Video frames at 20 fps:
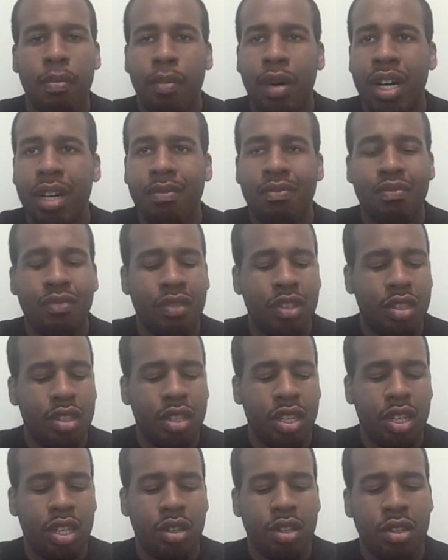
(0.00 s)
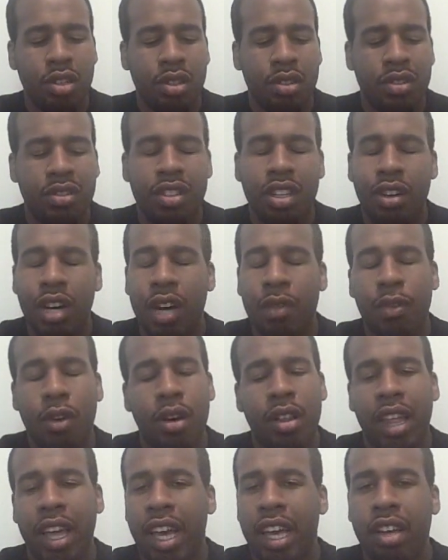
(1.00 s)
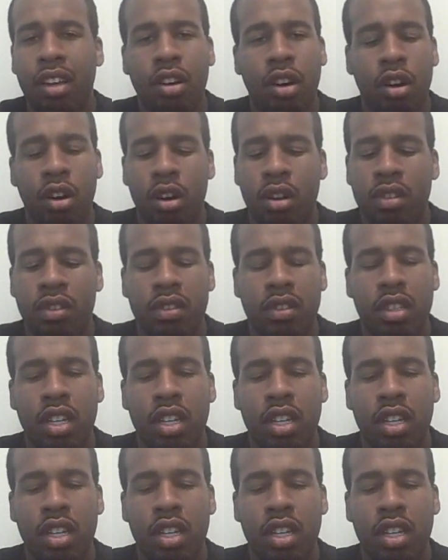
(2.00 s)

but you know you still have all the hate cards